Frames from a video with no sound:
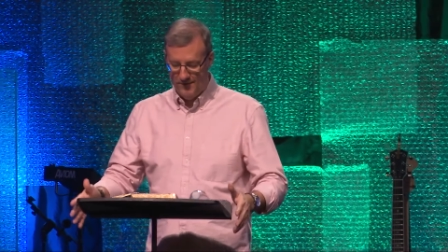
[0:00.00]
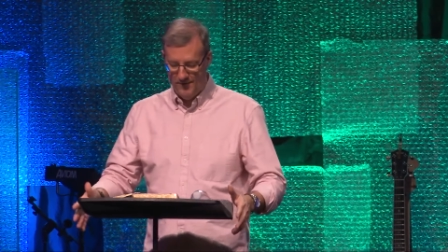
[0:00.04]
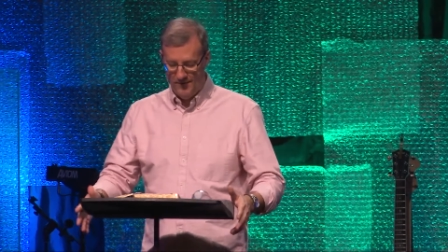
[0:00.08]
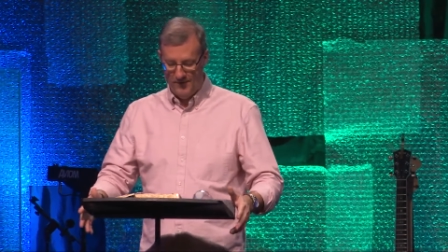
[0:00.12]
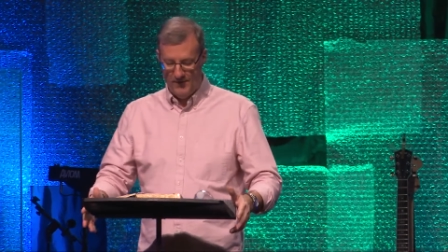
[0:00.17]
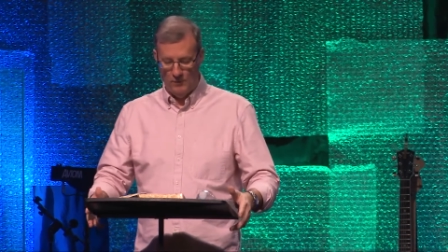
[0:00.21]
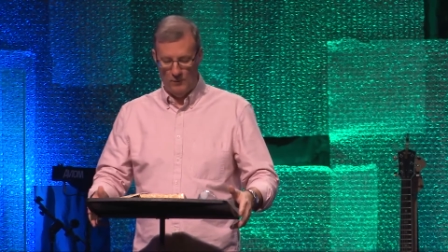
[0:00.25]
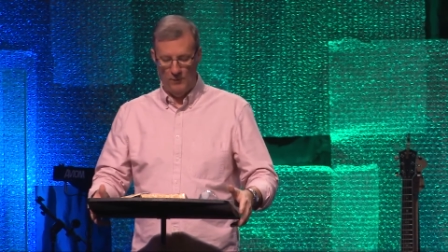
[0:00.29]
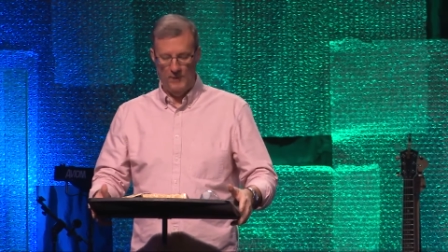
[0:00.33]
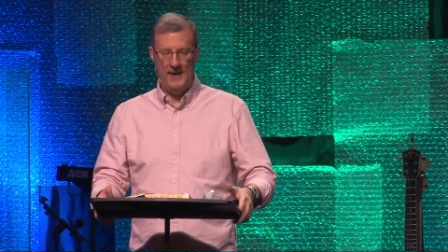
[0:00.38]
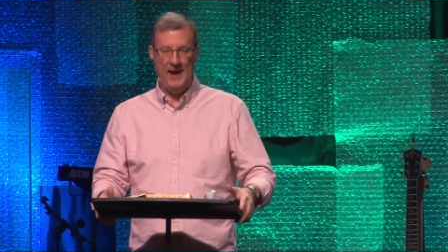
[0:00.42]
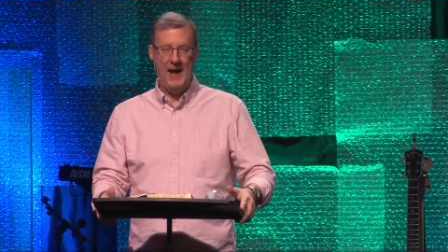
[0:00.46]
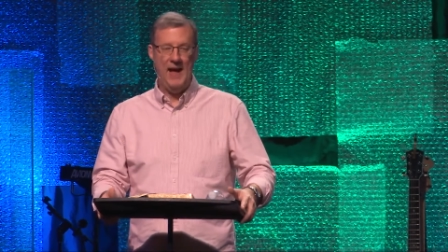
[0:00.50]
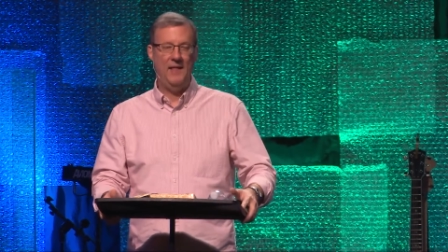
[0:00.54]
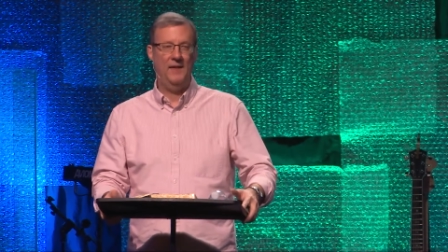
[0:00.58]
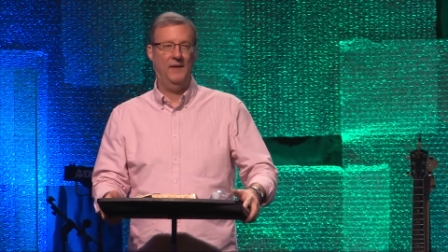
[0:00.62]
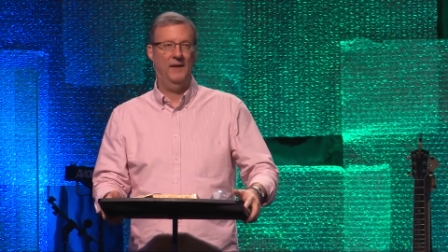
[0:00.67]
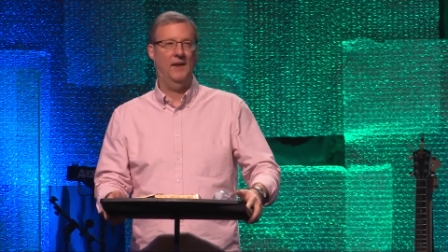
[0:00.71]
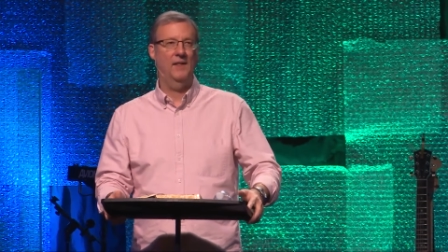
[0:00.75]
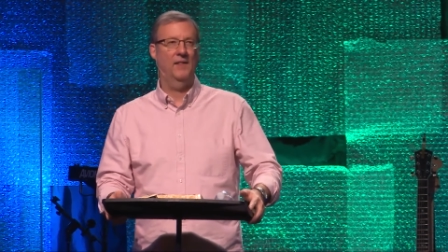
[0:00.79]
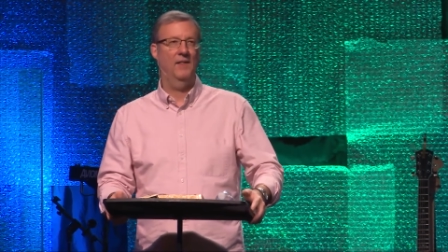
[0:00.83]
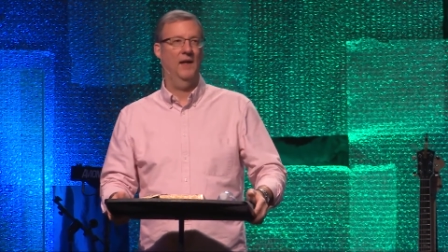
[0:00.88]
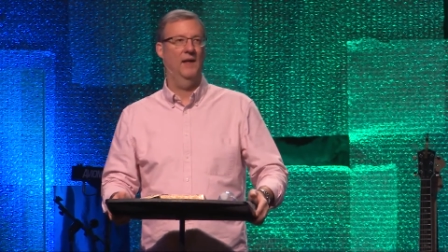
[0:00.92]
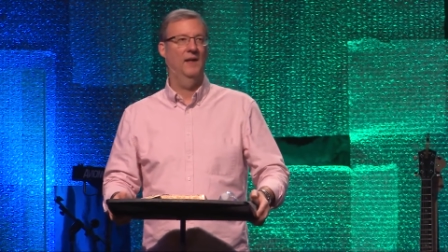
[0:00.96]
the
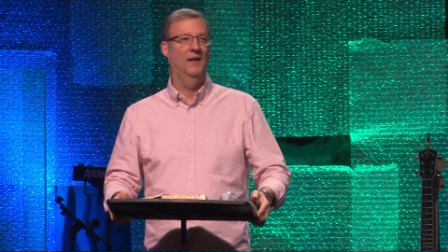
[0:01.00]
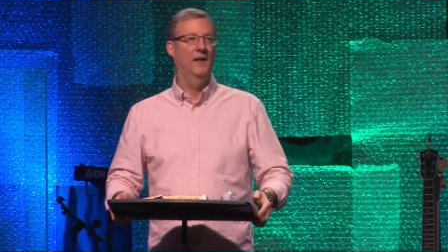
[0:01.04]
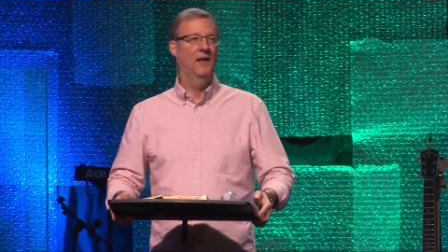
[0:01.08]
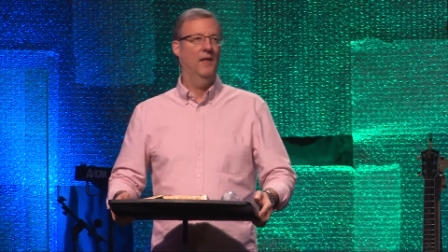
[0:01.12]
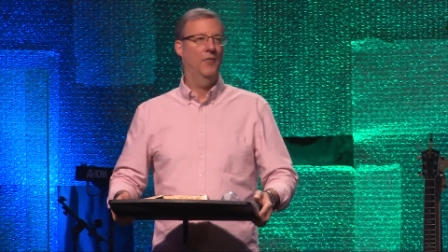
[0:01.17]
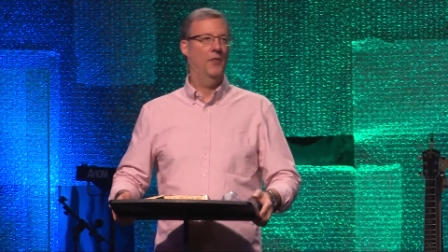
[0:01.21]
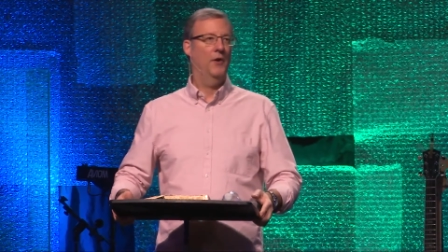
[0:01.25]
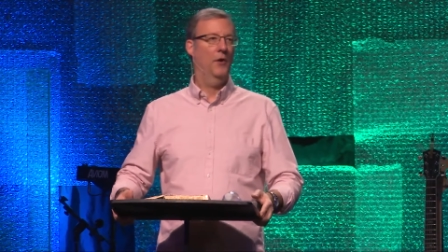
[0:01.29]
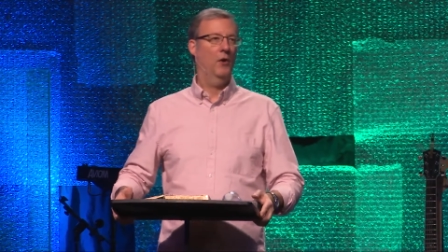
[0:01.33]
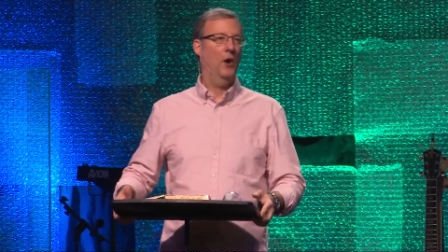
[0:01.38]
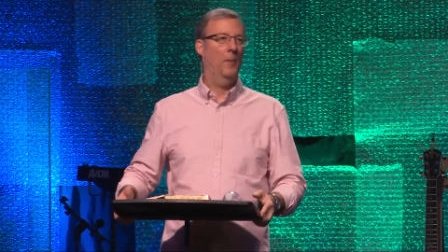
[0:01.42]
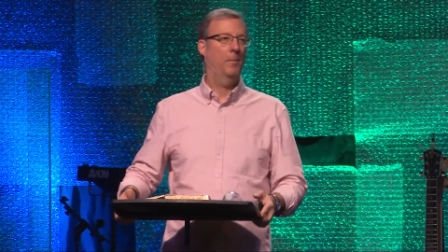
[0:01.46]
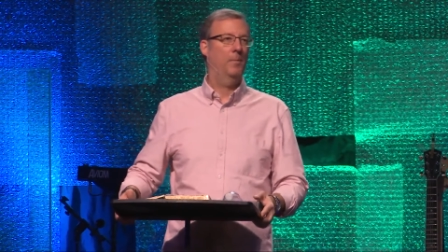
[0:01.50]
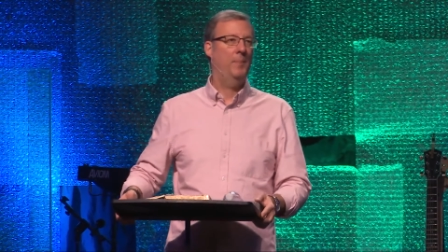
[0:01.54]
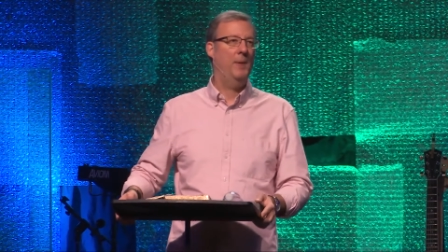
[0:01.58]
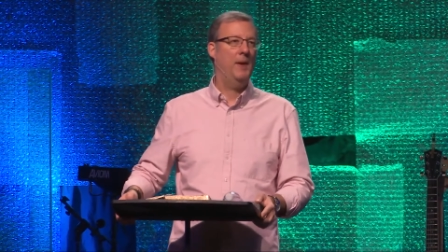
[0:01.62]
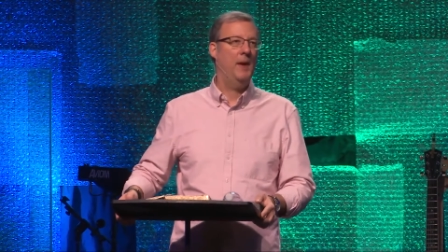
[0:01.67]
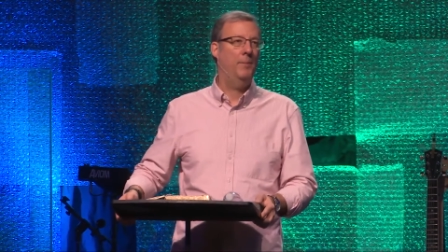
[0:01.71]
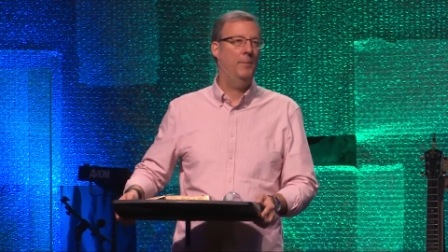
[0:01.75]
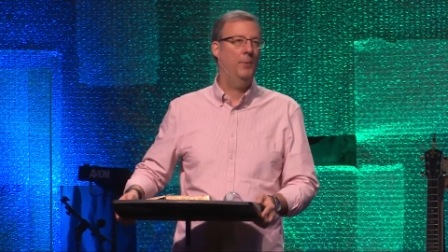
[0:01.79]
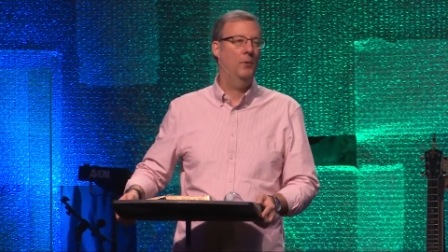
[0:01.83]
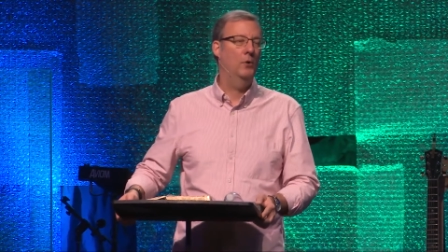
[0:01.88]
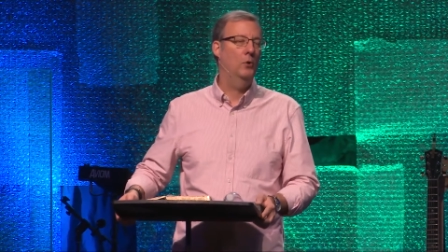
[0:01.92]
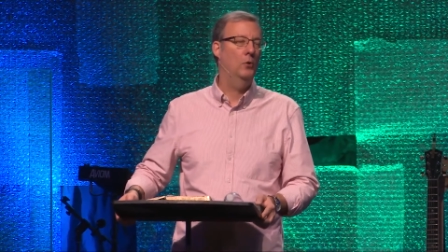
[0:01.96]
reality that there are
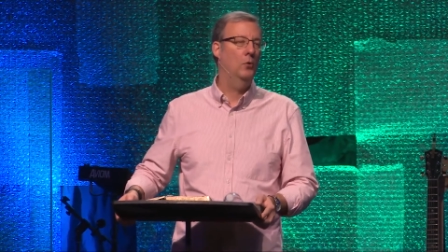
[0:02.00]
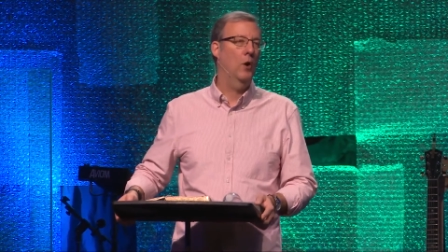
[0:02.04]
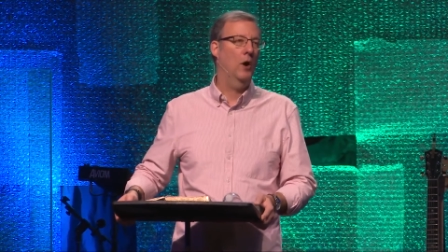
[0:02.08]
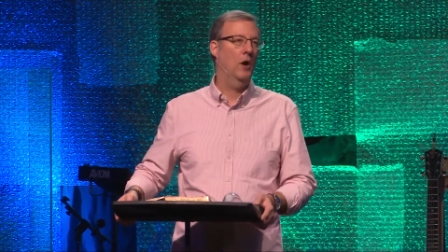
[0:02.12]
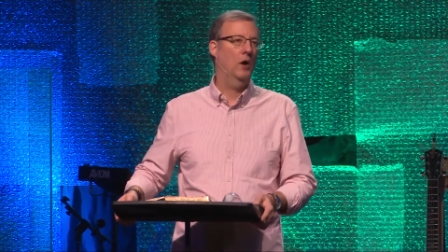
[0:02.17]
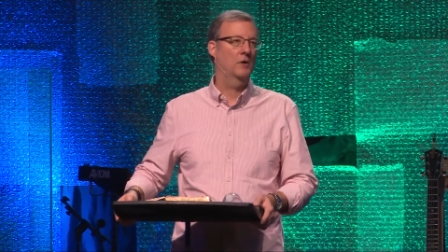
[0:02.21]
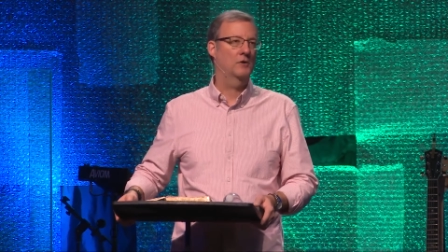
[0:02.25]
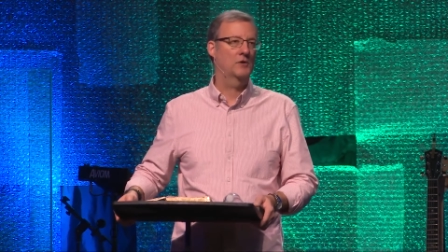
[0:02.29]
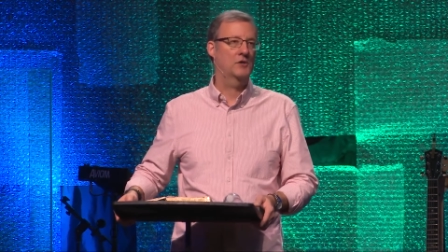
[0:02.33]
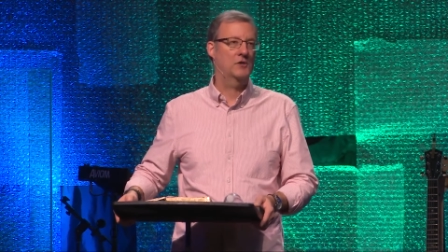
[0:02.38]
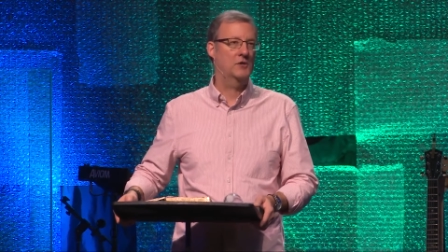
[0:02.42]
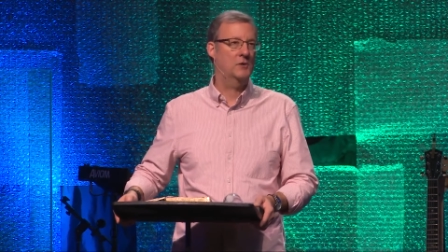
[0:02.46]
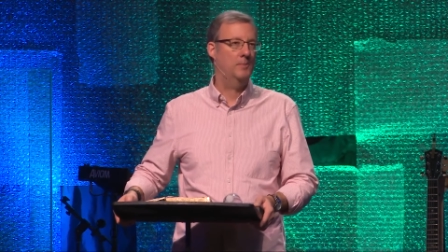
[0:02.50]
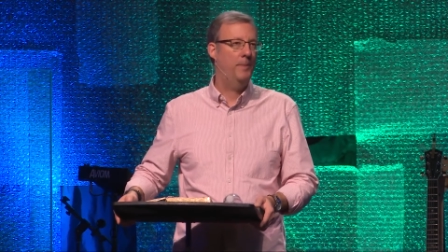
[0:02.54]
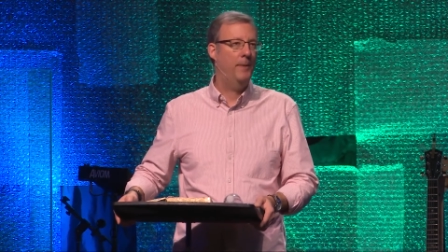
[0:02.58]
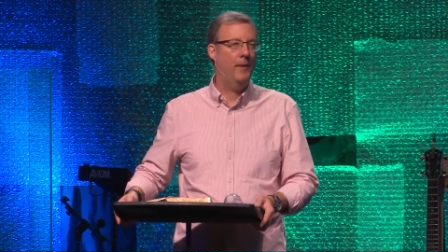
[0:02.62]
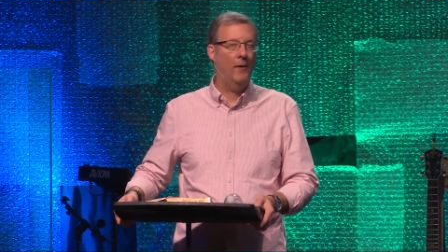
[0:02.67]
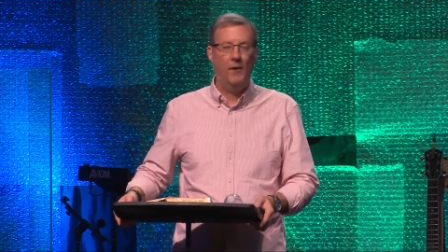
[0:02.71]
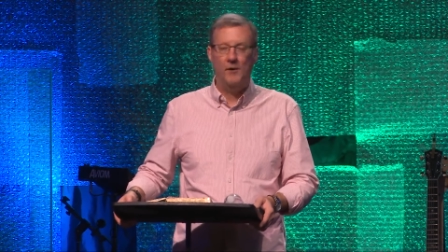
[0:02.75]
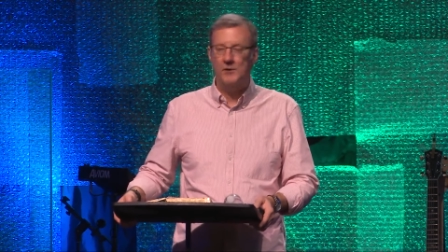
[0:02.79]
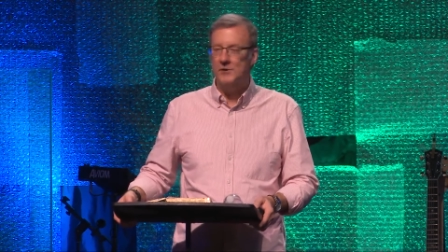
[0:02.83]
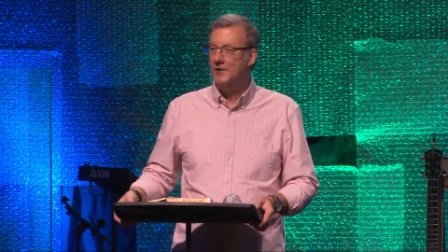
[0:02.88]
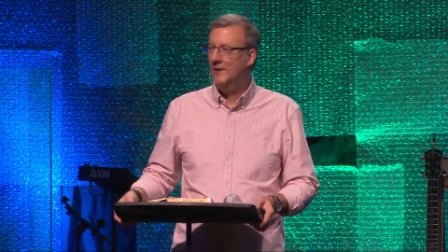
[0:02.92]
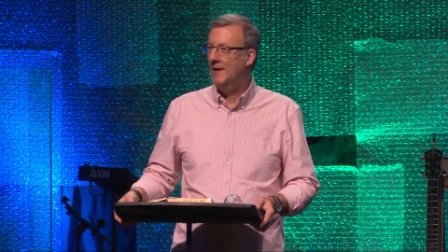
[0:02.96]
people who are
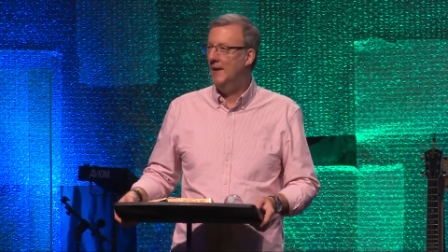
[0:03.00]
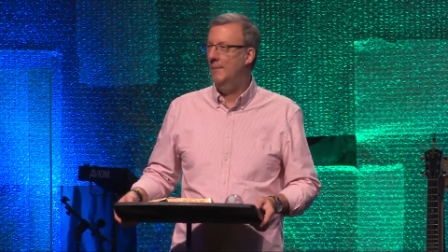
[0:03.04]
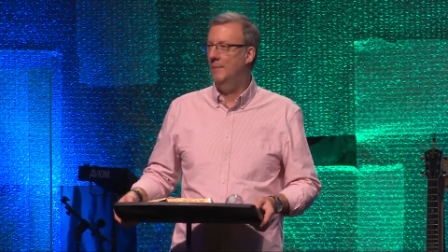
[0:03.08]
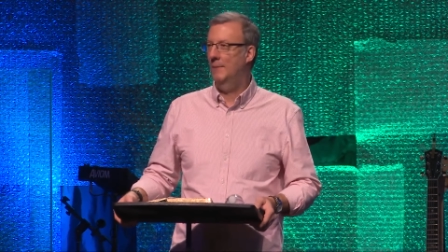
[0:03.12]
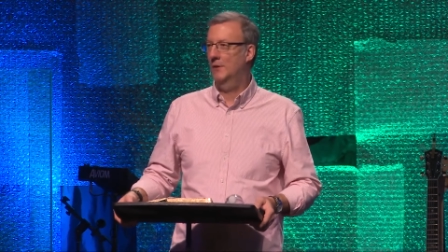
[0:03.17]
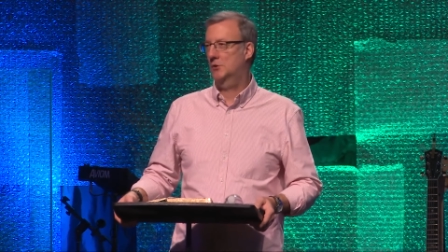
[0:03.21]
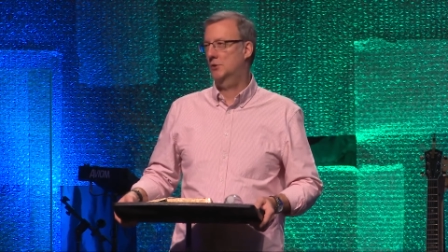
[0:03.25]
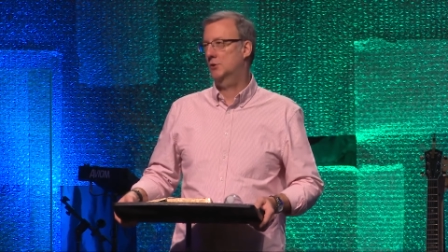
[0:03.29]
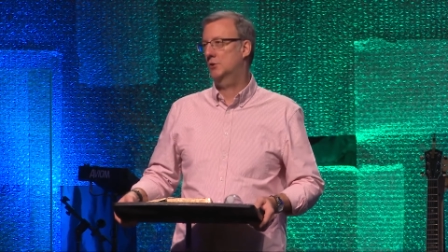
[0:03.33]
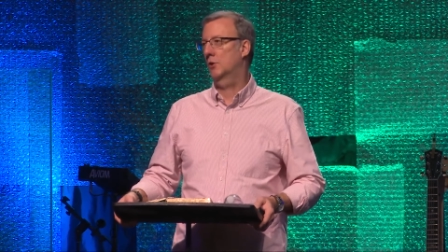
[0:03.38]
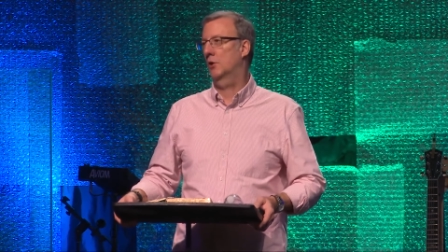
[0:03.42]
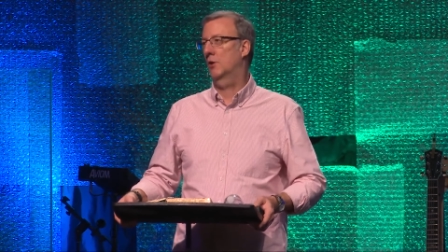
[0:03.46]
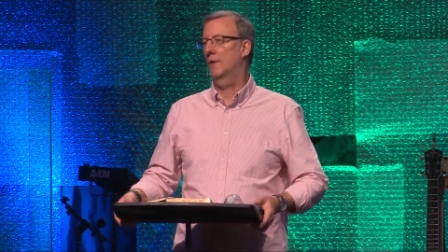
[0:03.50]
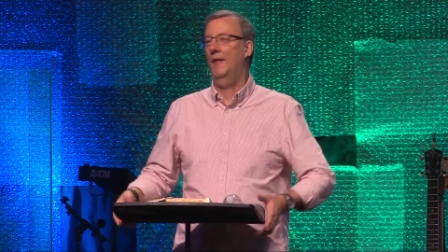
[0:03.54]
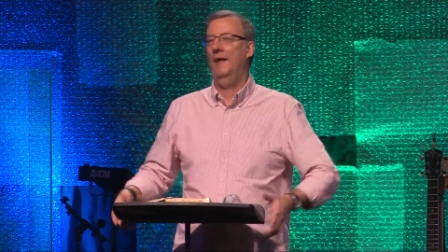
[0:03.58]
spiritually immature.